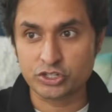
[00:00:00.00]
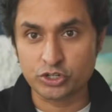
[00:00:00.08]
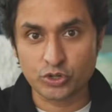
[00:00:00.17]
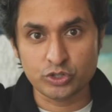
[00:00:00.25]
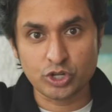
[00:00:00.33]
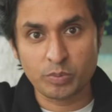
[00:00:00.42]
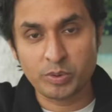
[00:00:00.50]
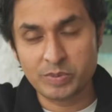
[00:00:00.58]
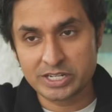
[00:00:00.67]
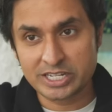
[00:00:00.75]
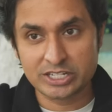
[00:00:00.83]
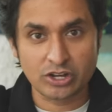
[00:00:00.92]
do a dopamine
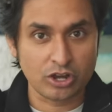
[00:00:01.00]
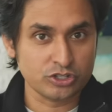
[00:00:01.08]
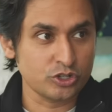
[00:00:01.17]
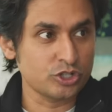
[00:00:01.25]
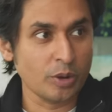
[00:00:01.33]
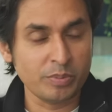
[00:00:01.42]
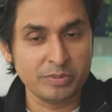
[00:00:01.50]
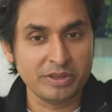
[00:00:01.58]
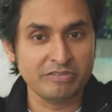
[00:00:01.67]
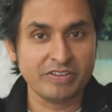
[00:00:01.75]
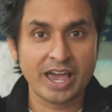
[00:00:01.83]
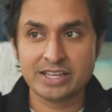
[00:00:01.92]
detox or dopamine
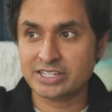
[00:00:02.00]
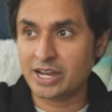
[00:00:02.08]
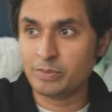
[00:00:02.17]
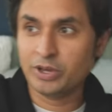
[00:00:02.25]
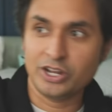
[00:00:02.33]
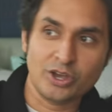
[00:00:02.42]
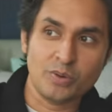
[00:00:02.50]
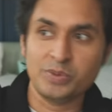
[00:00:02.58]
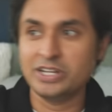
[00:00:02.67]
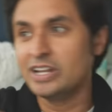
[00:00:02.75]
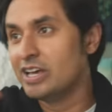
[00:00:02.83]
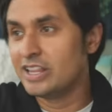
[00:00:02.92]
fast and I'm going to go be